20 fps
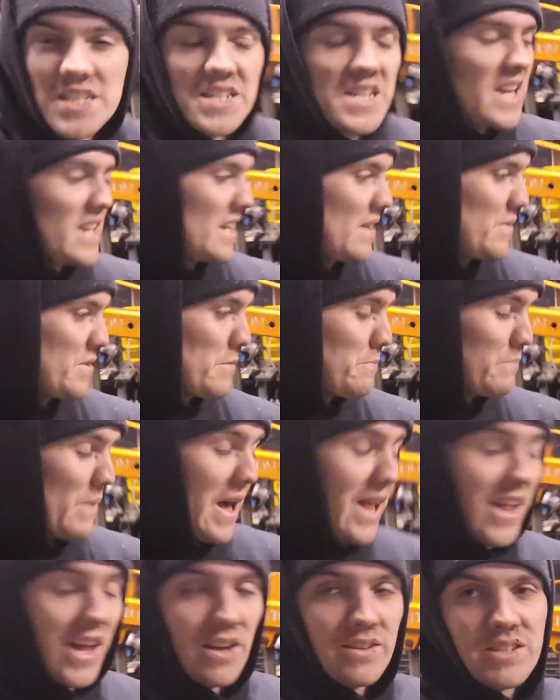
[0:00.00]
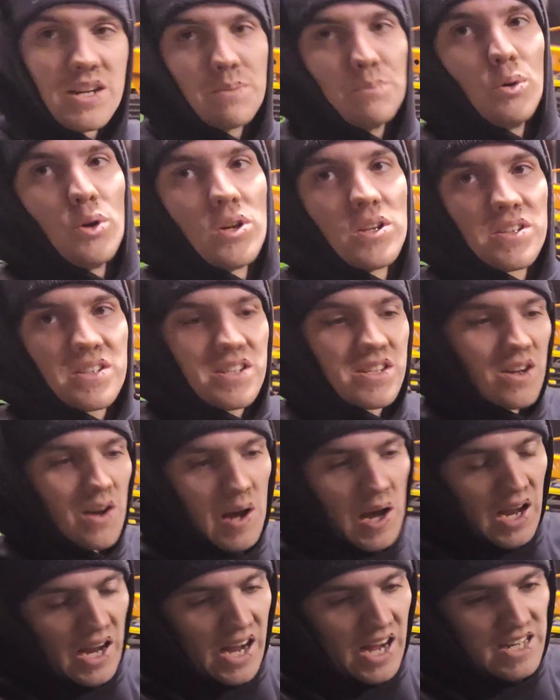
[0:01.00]
to take out the bell housing bolts, so
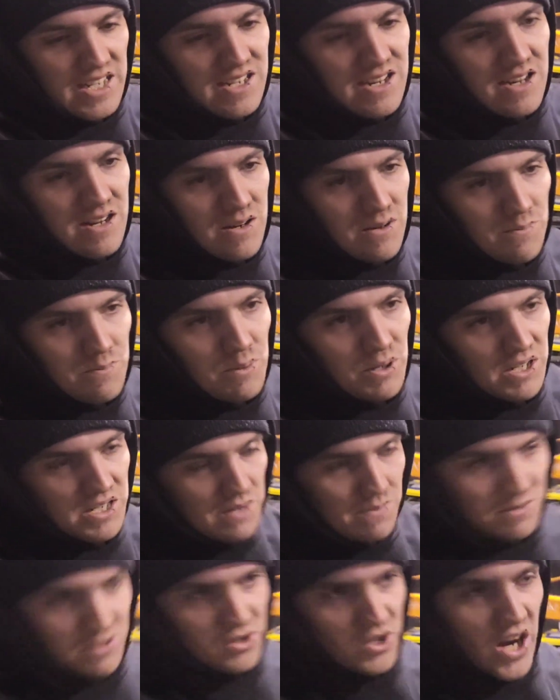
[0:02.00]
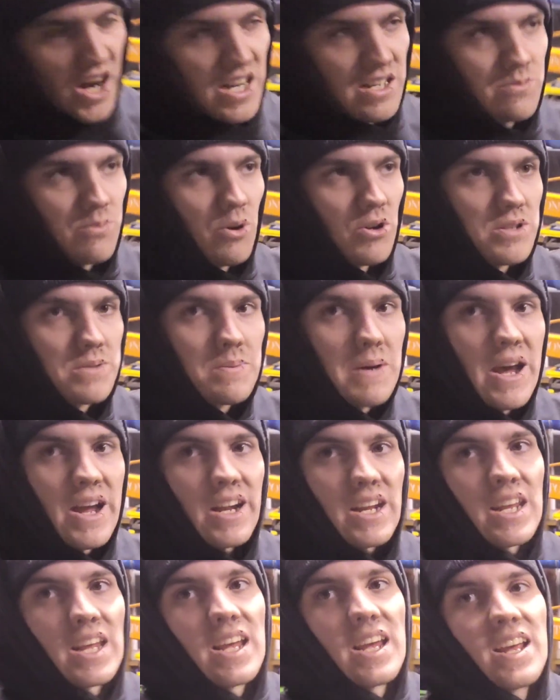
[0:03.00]
I had to put some of the trans bolts
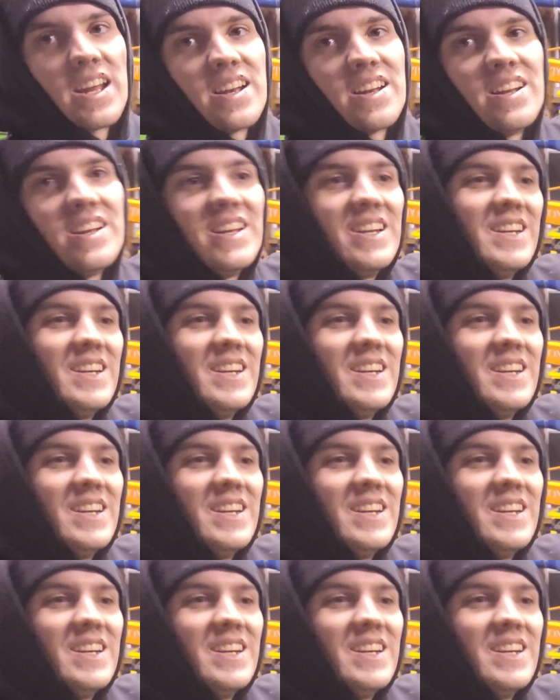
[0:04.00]
back in,